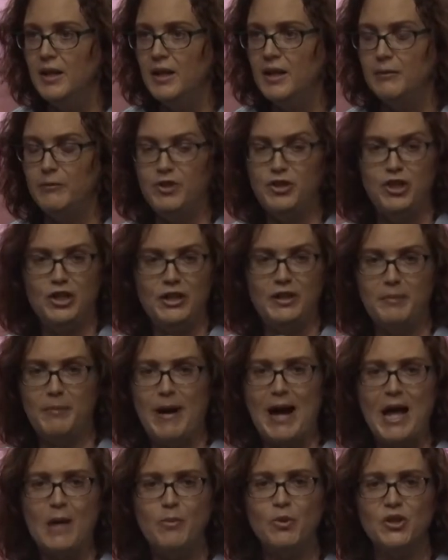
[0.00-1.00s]
The
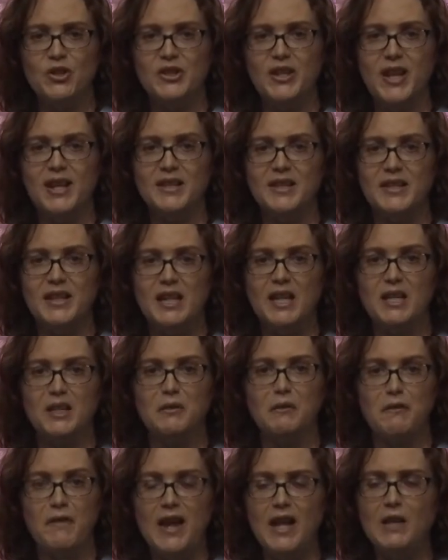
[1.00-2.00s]
Bible says he is
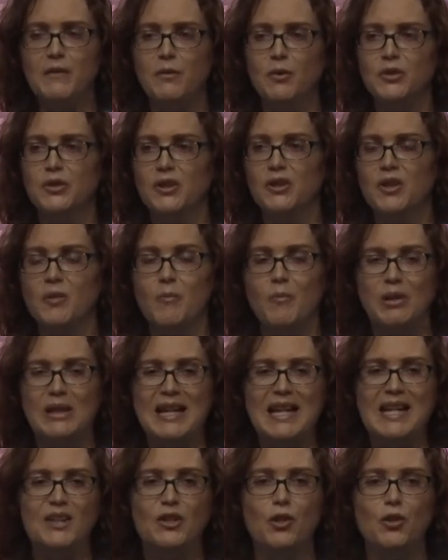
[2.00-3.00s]
faithful to
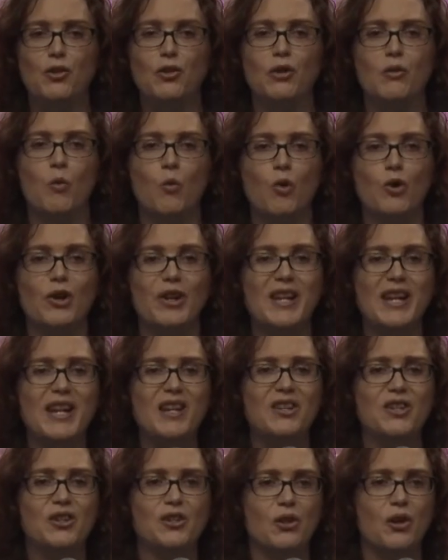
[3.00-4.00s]
complete the good work he
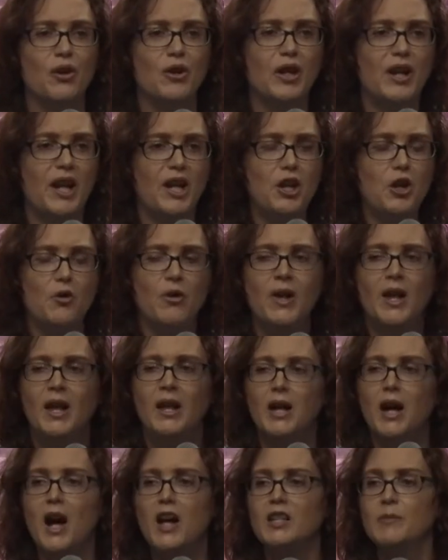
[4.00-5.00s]
started in you.
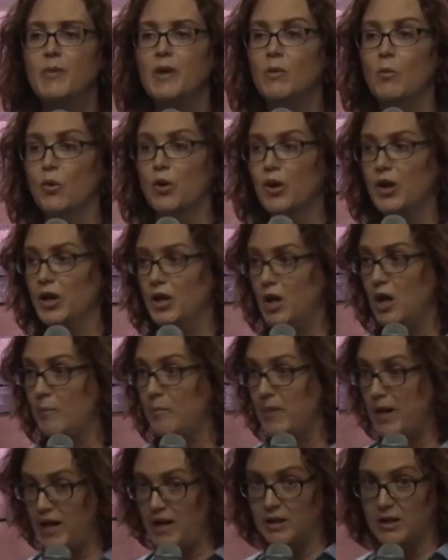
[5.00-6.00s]
God's been working on
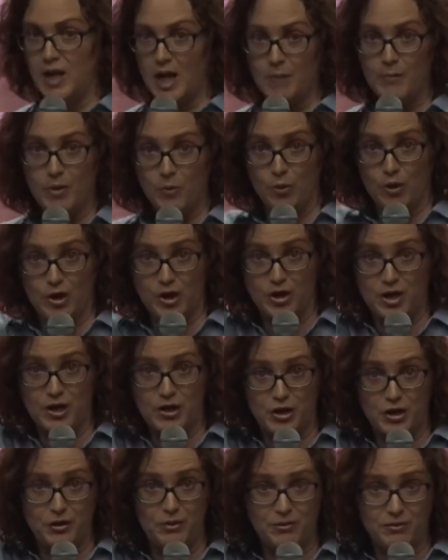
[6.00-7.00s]
me. Has God been working on
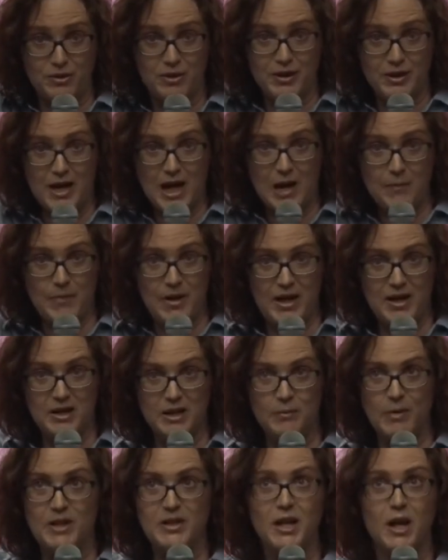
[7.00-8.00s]
you? Amen.
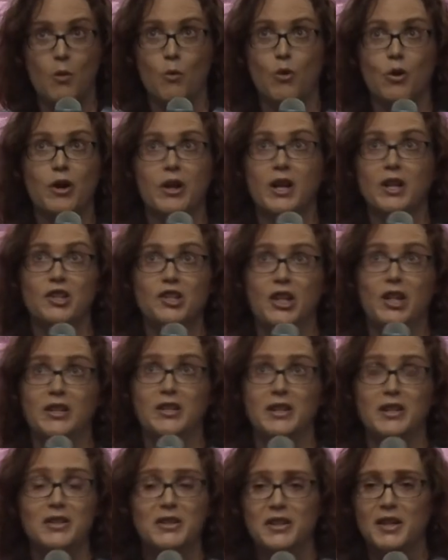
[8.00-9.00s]
Somebody say, work it,
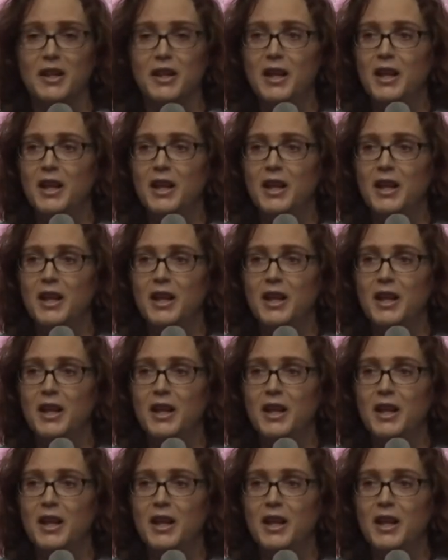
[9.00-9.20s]
Jesus.